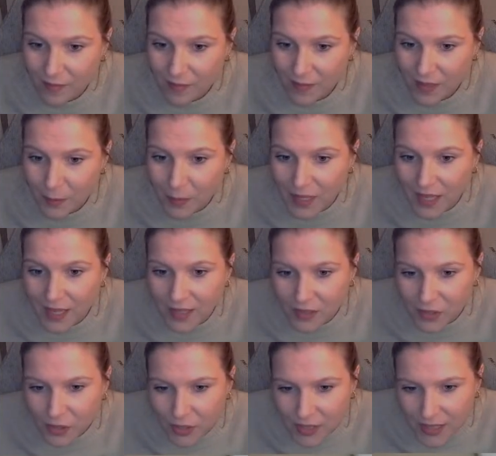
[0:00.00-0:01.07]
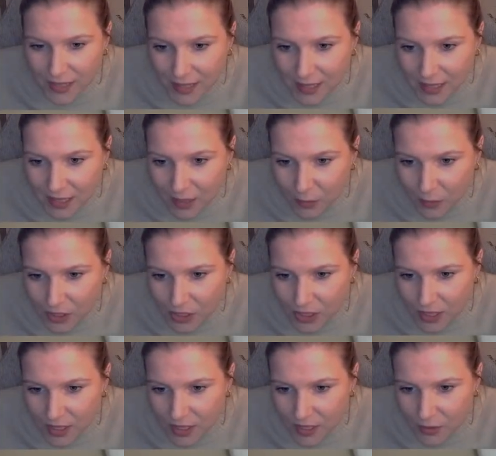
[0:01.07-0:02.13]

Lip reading: I'm getting tortellini with cheese